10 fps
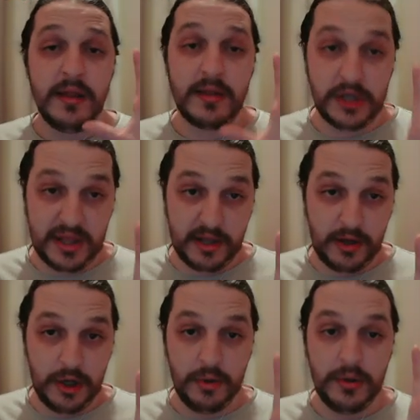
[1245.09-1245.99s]
So just so
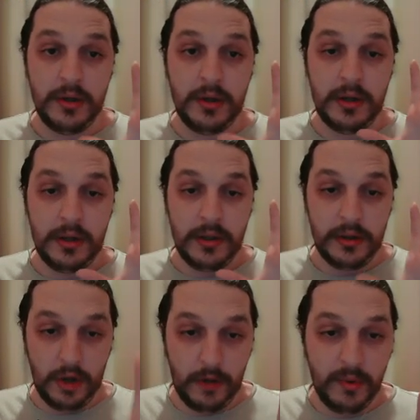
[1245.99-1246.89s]
you know,
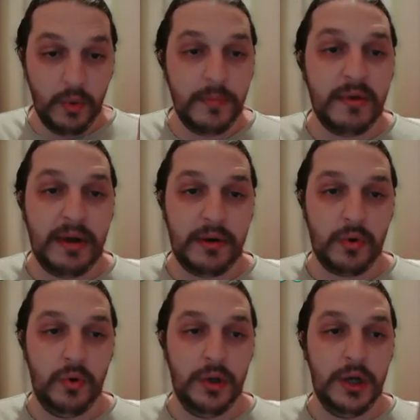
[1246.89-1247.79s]
The Hobbit will be around the
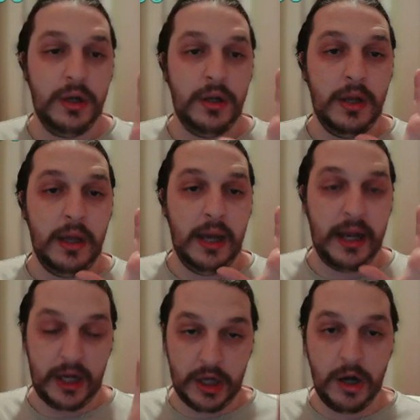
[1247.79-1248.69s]
corner,
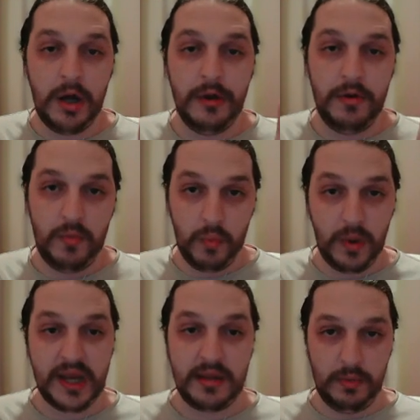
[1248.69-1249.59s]
and I can't
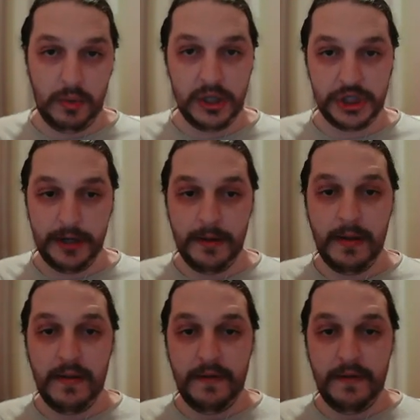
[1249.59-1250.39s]
wait to watch it.